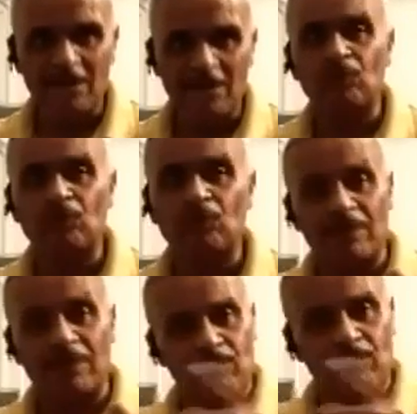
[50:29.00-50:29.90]
So
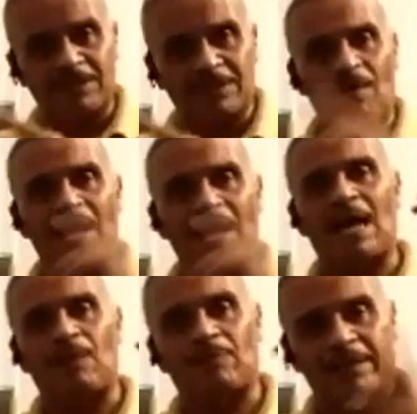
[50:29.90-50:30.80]
then once in a while, I
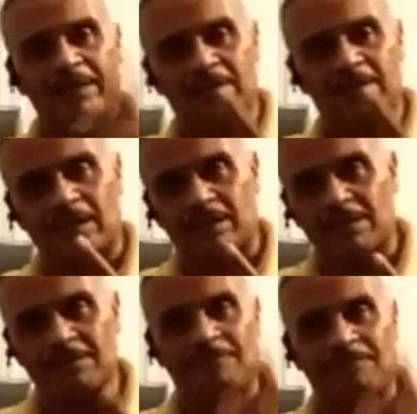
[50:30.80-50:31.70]
will hit the
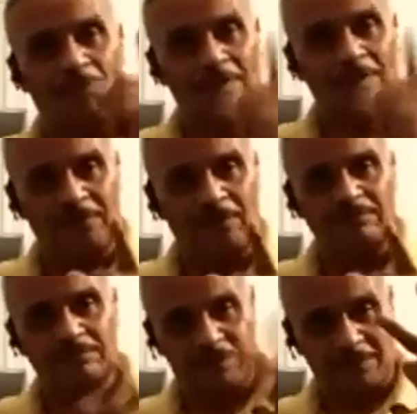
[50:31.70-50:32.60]
4th note
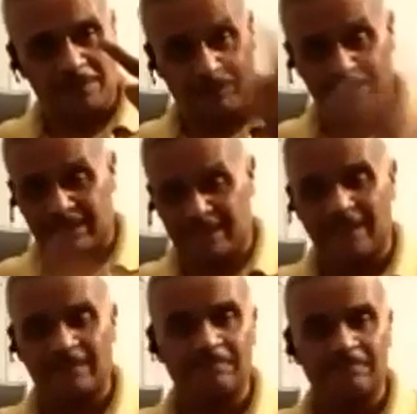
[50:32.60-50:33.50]
on the 3 side.